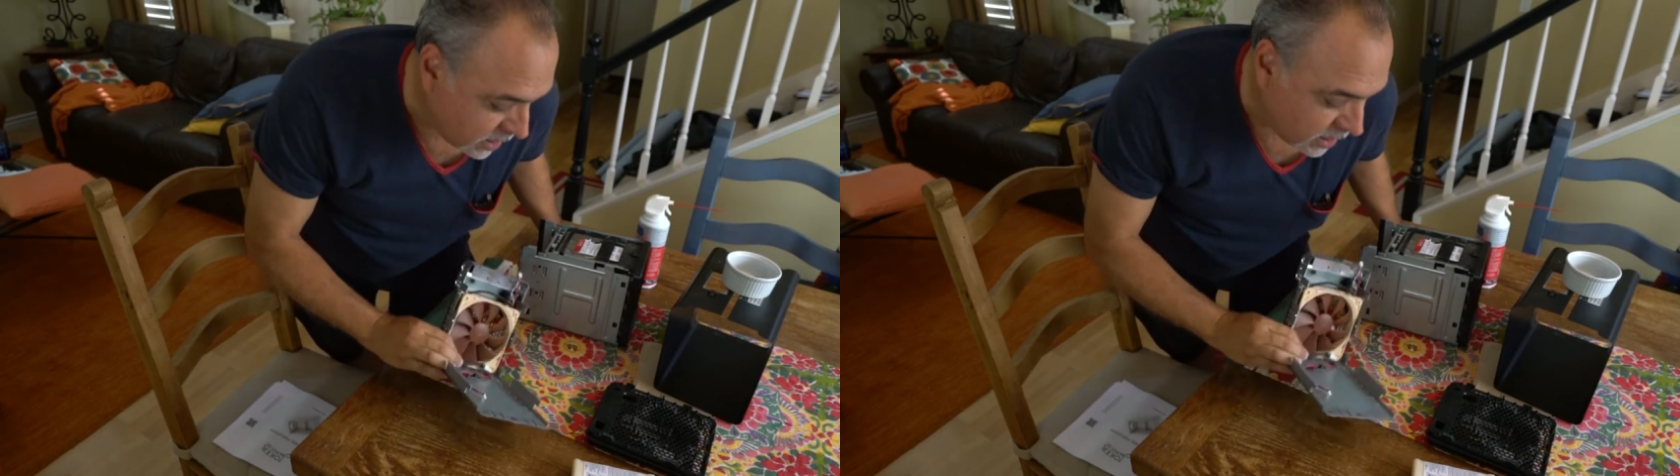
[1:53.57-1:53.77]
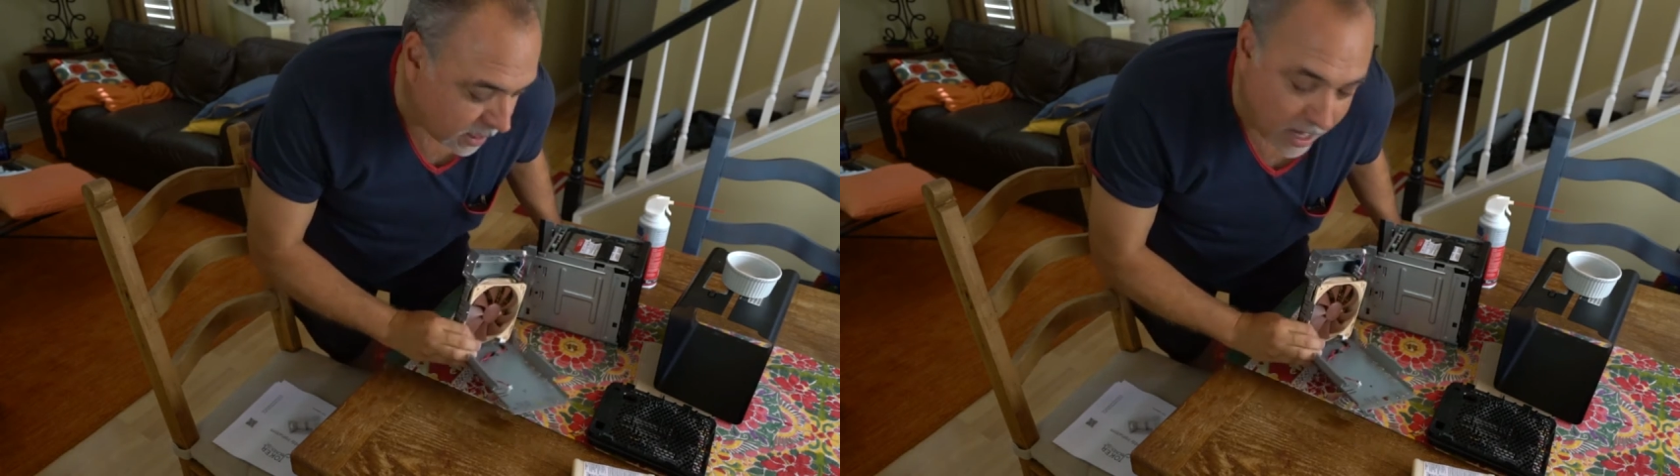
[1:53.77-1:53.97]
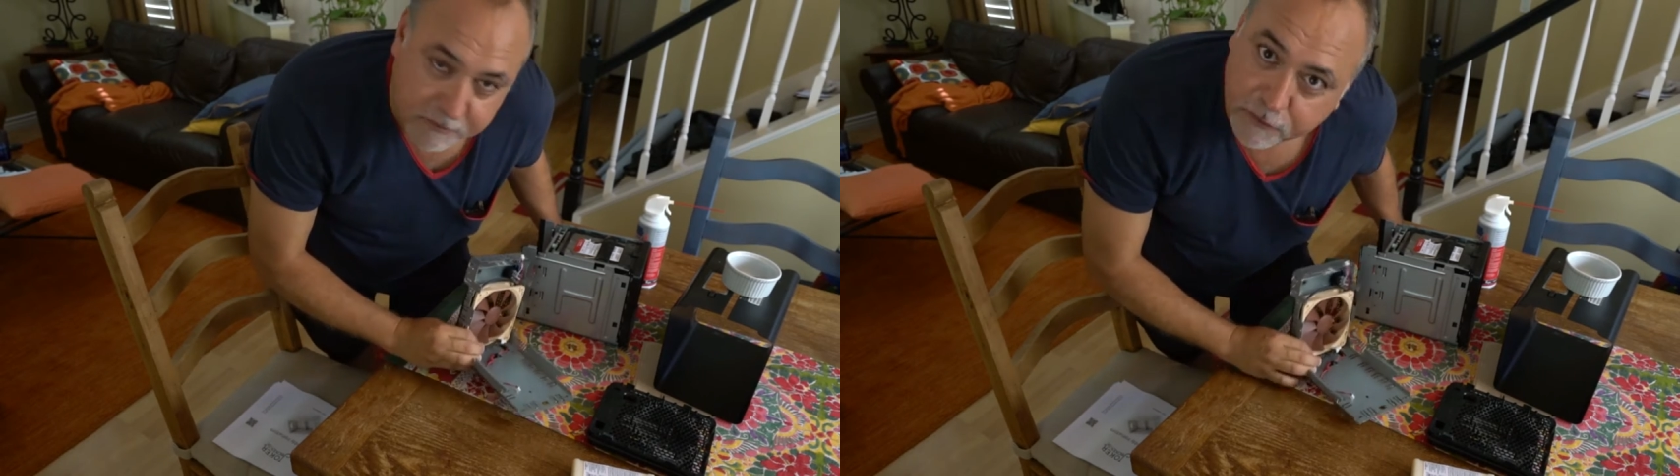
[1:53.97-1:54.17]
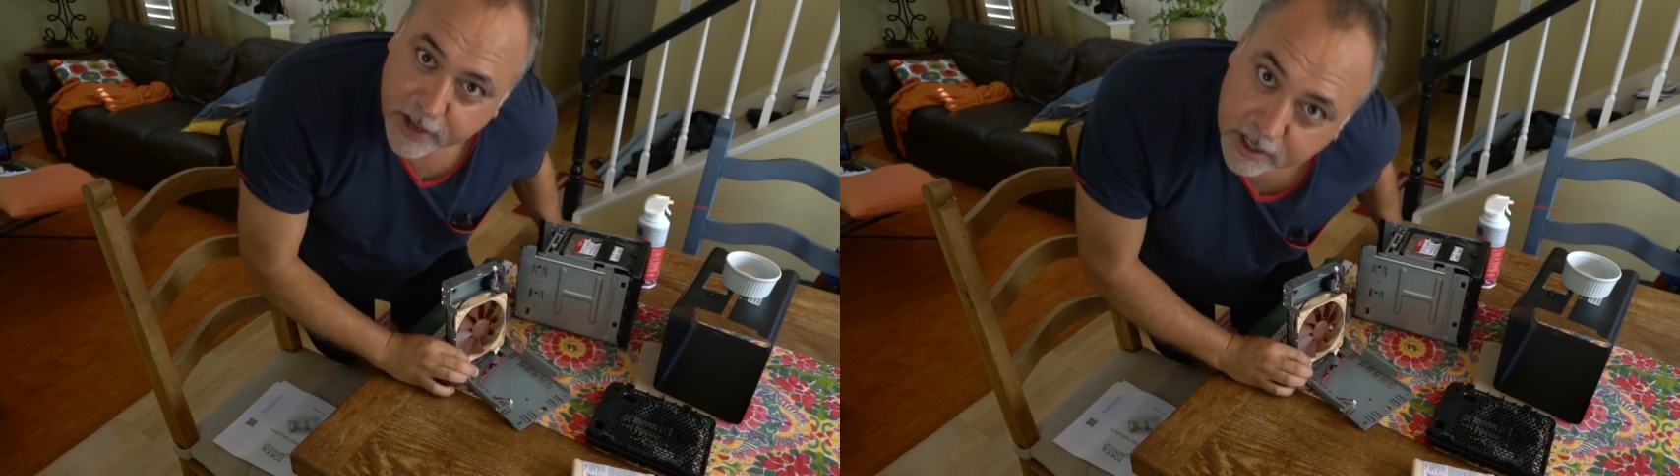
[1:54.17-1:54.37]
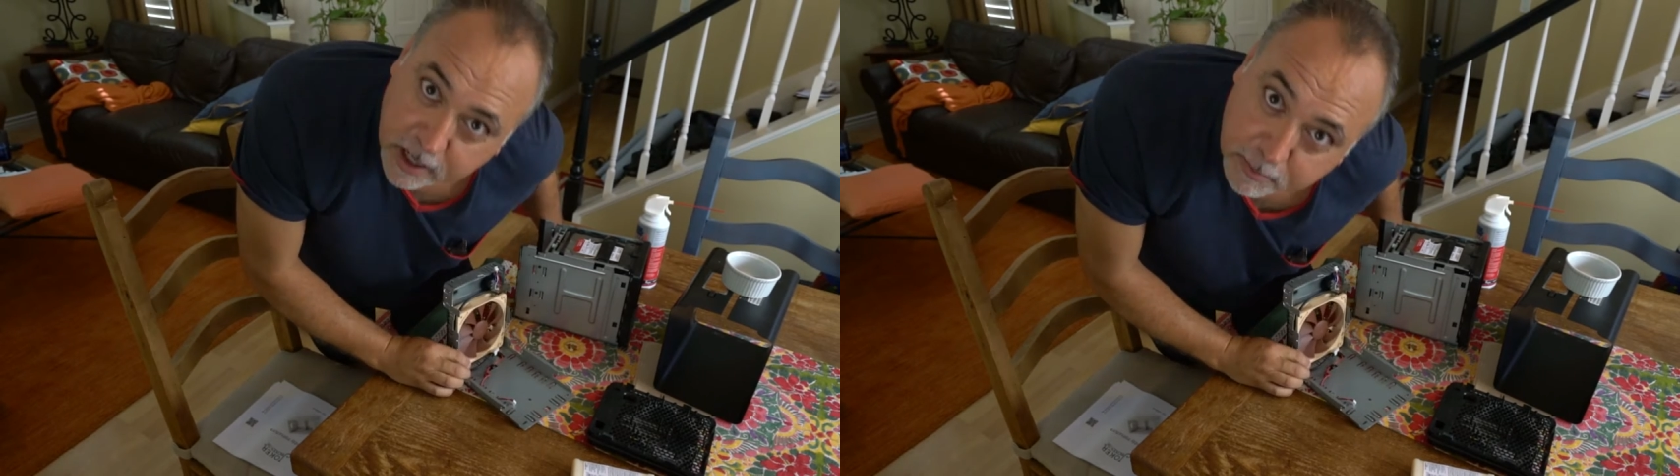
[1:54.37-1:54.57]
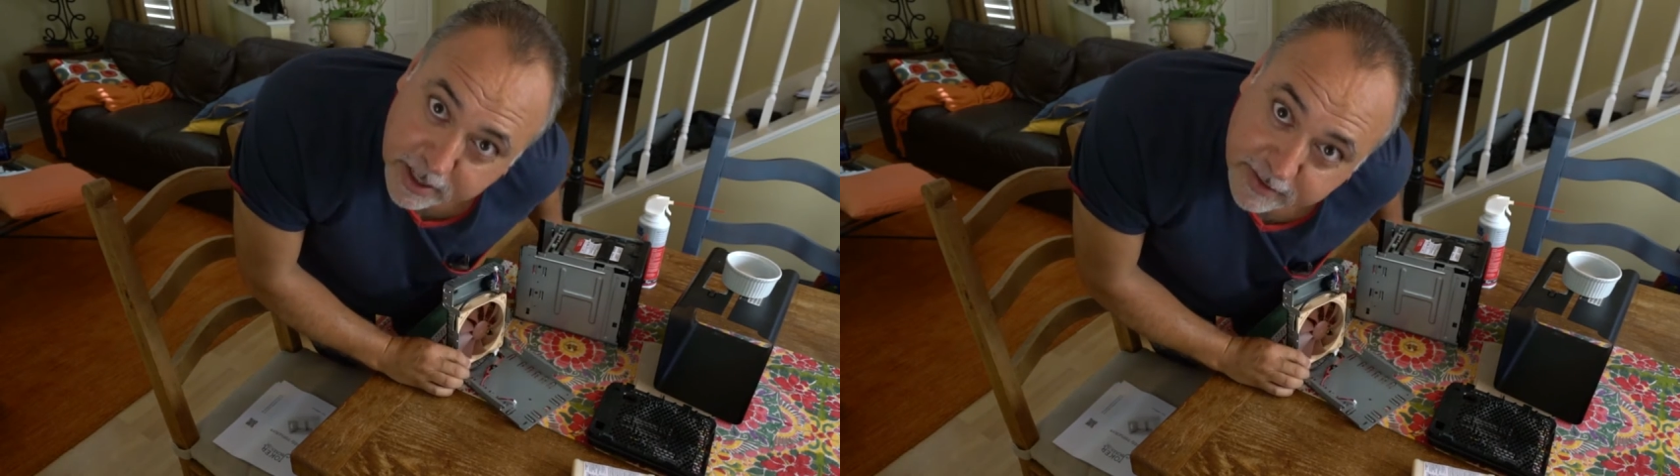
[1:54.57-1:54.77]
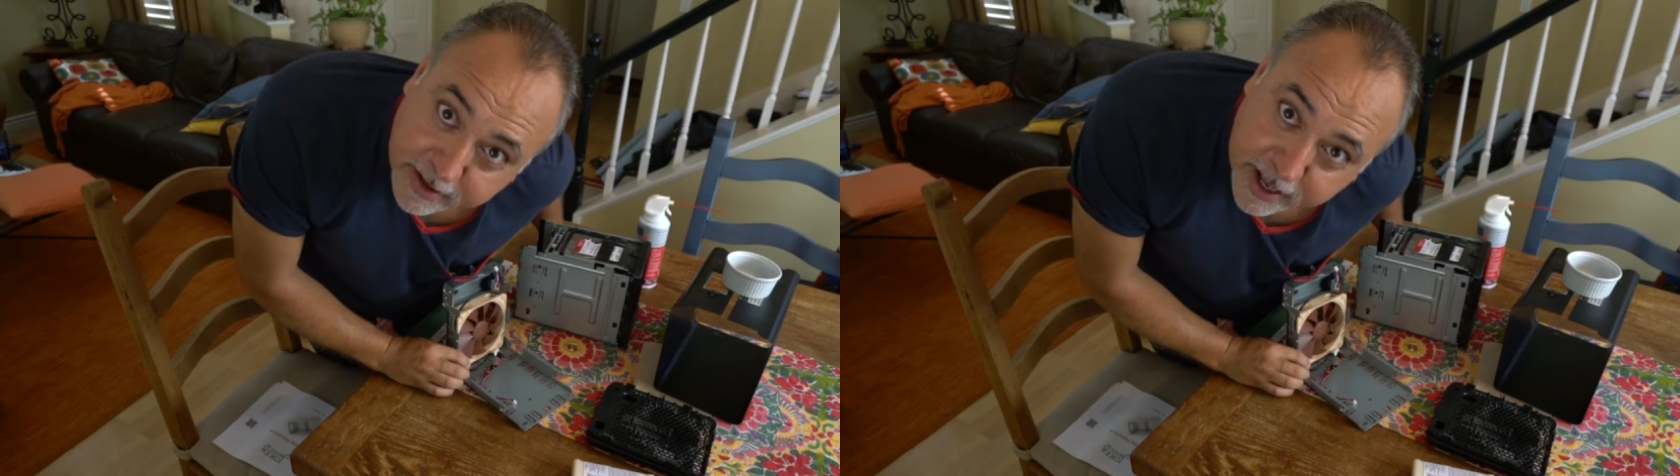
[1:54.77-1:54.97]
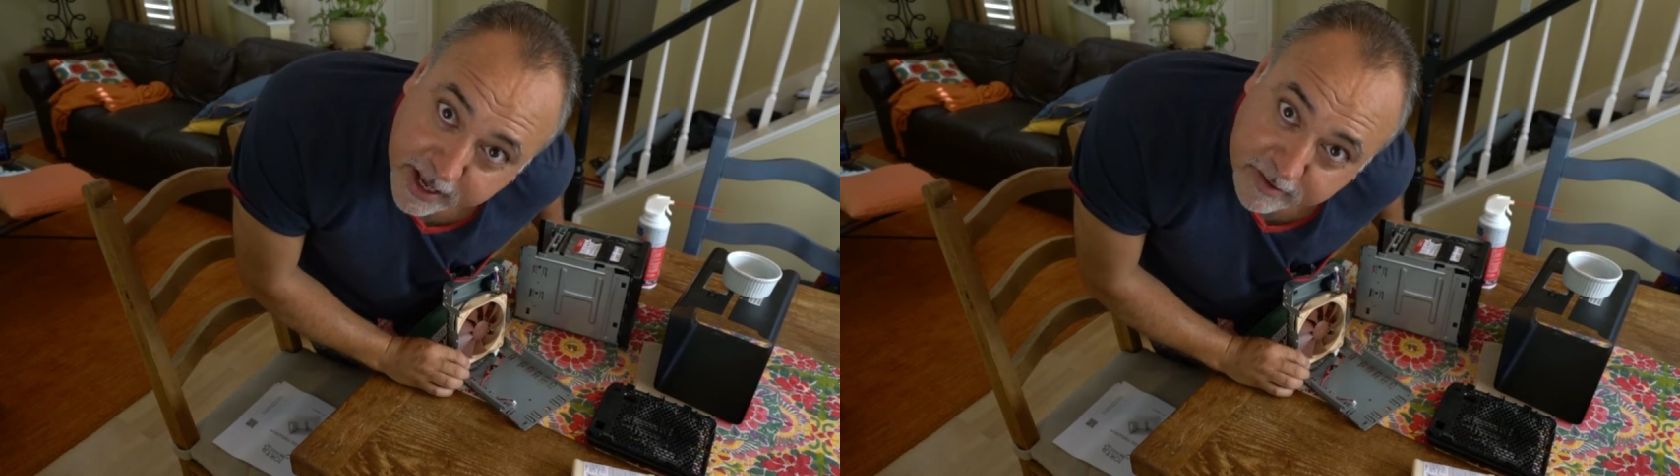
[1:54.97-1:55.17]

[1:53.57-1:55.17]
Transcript: Uh, I have a fan coming in today,